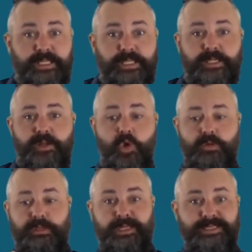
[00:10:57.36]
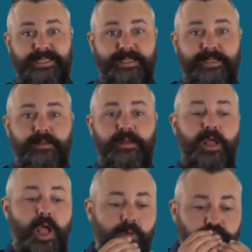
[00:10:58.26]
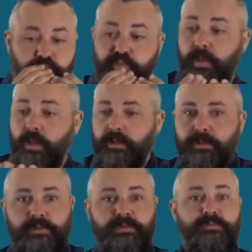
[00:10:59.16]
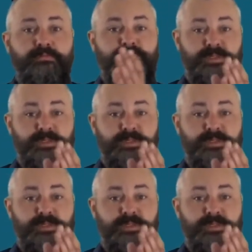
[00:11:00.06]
or drinks because viruses can stay alive for up to